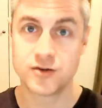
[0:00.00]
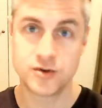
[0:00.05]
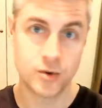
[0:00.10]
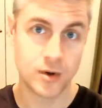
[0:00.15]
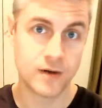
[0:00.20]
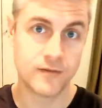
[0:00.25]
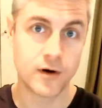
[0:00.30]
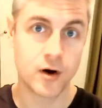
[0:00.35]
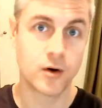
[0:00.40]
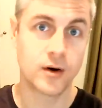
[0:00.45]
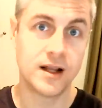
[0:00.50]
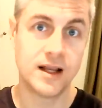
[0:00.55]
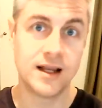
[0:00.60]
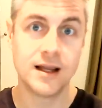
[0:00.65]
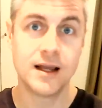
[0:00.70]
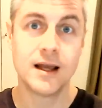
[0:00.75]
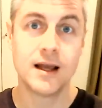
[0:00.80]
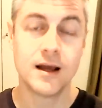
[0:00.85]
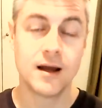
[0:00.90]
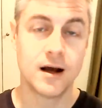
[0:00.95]
who have
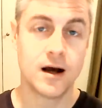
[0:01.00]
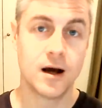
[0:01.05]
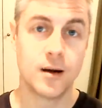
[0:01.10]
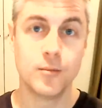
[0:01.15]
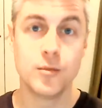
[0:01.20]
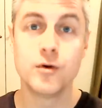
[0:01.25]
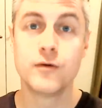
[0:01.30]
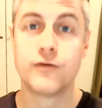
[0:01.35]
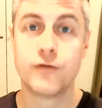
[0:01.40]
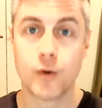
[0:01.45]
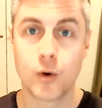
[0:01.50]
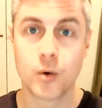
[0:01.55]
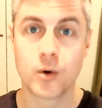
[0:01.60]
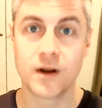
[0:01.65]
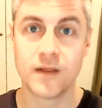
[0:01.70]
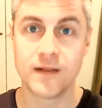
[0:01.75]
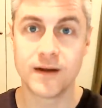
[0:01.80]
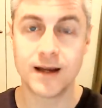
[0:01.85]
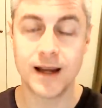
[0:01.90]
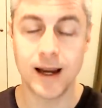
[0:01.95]
already uh, moved forward
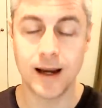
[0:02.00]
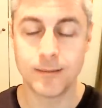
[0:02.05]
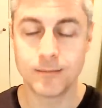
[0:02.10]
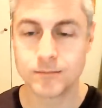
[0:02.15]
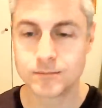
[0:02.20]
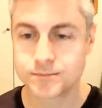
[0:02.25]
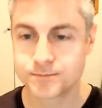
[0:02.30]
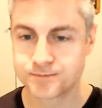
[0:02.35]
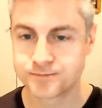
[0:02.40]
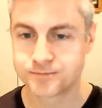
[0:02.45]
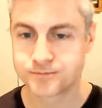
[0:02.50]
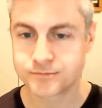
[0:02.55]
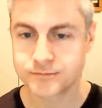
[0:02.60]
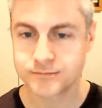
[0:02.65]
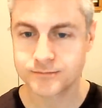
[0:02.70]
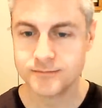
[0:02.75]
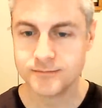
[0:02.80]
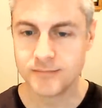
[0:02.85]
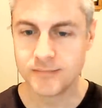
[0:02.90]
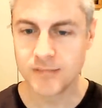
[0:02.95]
in the game.
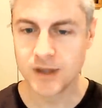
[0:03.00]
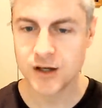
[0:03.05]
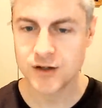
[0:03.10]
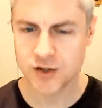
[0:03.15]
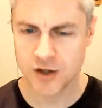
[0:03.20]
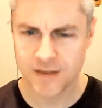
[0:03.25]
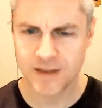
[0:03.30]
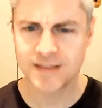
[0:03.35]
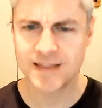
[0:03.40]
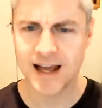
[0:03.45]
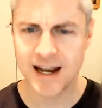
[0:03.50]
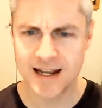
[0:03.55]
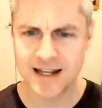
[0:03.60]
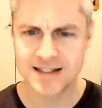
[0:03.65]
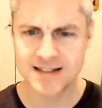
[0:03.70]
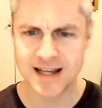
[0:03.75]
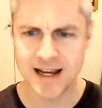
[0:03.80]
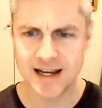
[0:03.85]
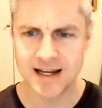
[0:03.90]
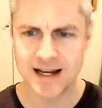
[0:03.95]
So I think that
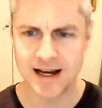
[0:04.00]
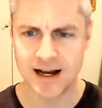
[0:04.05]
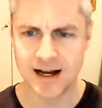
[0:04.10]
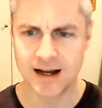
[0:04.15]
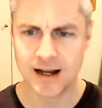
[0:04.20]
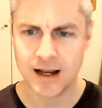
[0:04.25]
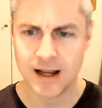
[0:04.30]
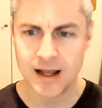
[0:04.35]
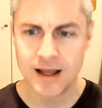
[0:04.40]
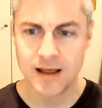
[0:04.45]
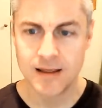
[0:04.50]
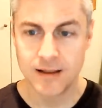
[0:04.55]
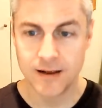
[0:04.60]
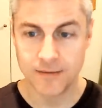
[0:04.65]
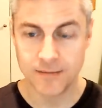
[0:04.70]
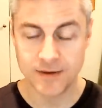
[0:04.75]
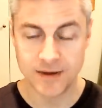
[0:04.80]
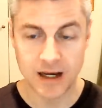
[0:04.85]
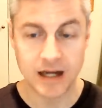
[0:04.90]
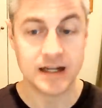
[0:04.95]
is a uh,
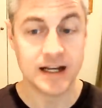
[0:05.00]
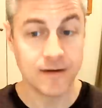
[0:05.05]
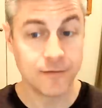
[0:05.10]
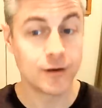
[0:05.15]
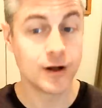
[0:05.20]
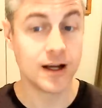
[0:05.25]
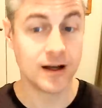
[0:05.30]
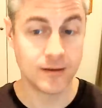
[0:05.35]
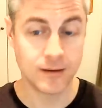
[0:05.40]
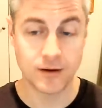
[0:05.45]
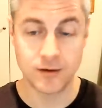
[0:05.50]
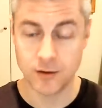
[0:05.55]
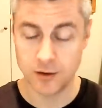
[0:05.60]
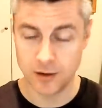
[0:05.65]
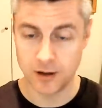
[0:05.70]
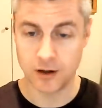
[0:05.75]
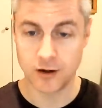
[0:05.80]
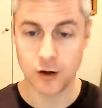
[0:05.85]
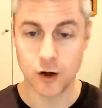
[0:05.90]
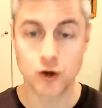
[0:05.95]
definitely
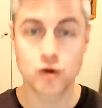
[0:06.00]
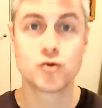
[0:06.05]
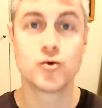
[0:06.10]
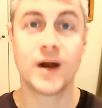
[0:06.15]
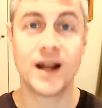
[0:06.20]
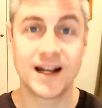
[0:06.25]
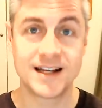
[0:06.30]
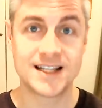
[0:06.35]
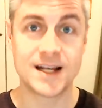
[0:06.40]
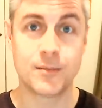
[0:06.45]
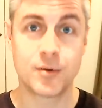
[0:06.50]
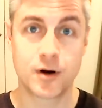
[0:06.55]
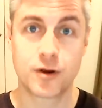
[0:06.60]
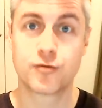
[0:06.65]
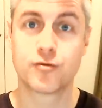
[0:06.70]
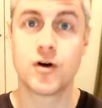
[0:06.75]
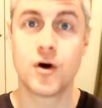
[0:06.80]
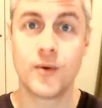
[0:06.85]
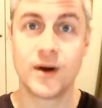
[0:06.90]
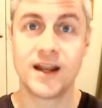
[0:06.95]
a, a great example to
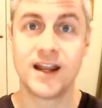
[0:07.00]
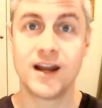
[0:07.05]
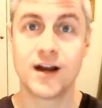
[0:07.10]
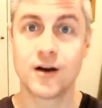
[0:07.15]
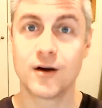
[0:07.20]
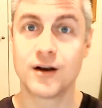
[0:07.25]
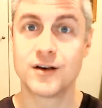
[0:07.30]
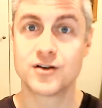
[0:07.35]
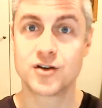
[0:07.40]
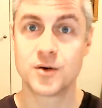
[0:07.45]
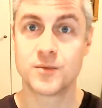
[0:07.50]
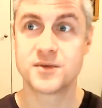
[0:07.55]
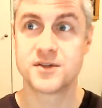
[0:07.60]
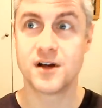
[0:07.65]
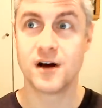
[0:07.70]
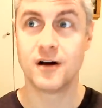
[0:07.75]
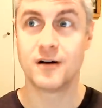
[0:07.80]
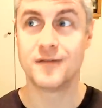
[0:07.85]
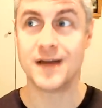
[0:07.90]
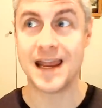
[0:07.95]
throw in here in terms
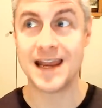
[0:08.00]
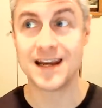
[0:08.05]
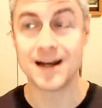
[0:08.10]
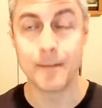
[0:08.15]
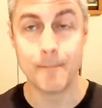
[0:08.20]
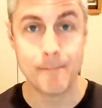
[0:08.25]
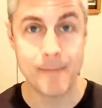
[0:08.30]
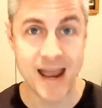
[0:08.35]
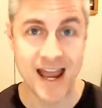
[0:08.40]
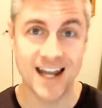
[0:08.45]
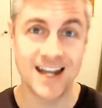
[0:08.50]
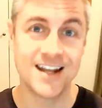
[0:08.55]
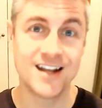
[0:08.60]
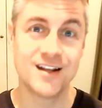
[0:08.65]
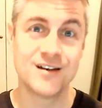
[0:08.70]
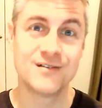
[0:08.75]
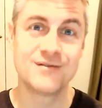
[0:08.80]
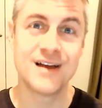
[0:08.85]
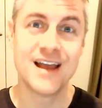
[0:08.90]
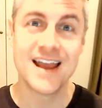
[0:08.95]
of a
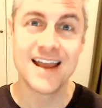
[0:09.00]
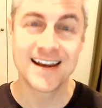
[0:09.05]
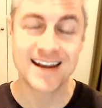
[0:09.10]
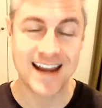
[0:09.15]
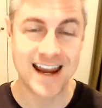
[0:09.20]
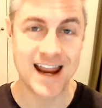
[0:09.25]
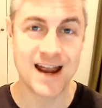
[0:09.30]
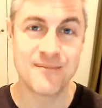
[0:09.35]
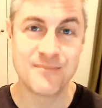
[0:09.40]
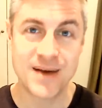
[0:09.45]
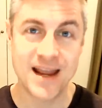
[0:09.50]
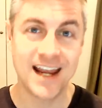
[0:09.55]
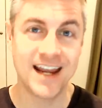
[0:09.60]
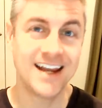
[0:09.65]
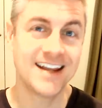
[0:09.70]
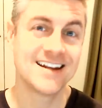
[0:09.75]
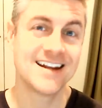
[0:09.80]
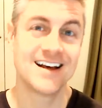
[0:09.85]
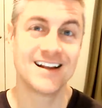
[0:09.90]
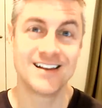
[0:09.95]
competitive
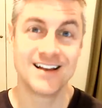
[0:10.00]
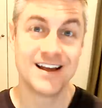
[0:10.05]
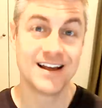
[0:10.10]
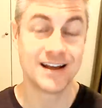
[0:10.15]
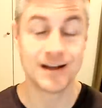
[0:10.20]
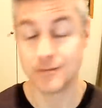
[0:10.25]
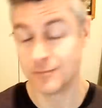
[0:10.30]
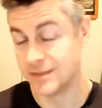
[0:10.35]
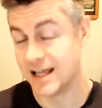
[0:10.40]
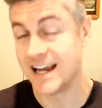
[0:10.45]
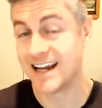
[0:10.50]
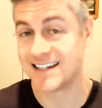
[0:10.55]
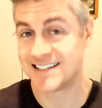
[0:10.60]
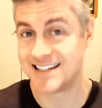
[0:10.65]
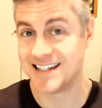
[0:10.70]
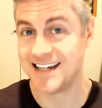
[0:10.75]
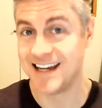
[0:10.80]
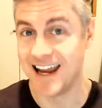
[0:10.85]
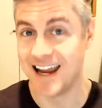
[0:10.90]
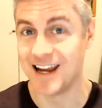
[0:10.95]
campaign
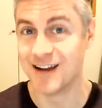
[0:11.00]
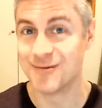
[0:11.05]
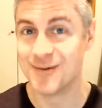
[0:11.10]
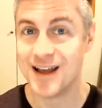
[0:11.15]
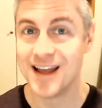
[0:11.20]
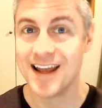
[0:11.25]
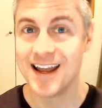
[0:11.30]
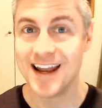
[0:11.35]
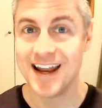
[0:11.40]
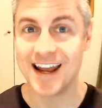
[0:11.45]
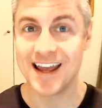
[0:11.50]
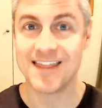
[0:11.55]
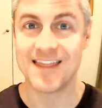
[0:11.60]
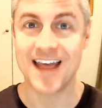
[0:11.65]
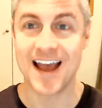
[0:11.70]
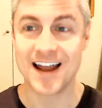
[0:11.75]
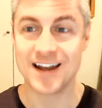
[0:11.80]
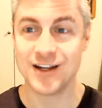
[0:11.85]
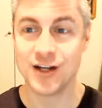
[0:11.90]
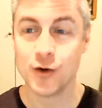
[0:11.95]
legacy game, in
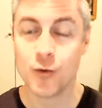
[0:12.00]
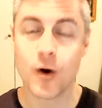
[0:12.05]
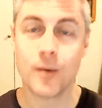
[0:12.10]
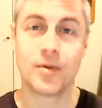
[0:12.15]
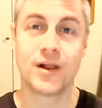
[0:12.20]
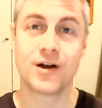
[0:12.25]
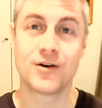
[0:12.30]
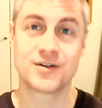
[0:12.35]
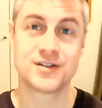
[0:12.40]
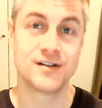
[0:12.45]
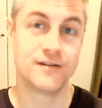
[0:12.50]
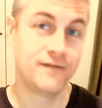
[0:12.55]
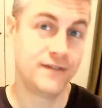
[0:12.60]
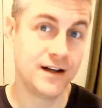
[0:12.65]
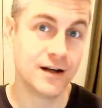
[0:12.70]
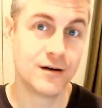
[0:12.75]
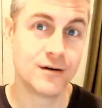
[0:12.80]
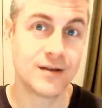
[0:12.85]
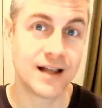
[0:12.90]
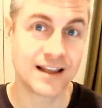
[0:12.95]
that you want players to
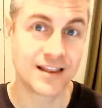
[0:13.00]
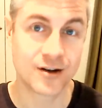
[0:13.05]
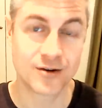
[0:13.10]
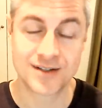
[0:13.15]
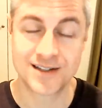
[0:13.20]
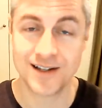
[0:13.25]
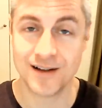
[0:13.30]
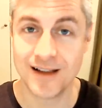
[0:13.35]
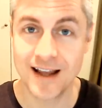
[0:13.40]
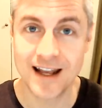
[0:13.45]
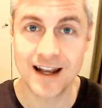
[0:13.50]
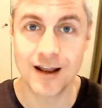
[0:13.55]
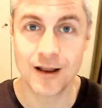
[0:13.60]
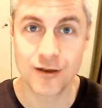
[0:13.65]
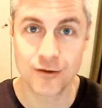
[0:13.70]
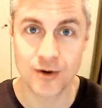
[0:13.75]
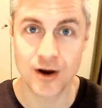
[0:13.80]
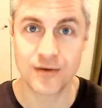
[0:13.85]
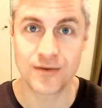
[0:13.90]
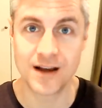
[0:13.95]
feel like they're still in it
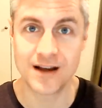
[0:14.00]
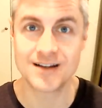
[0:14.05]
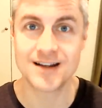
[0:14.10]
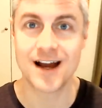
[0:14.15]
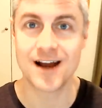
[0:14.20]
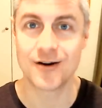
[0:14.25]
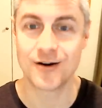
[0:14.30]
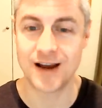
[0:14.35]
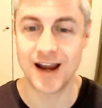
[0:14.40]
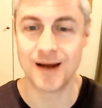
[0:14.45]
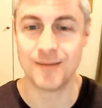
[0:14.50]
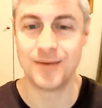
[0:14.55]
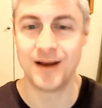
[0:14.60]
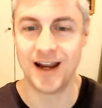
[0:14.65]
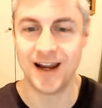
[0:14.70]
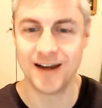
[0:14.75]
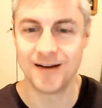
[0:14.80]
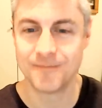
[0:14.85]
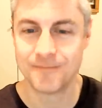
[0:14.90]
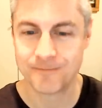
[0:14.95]
throughout the entire
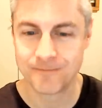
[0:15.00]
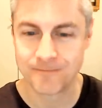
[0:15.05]
campaign.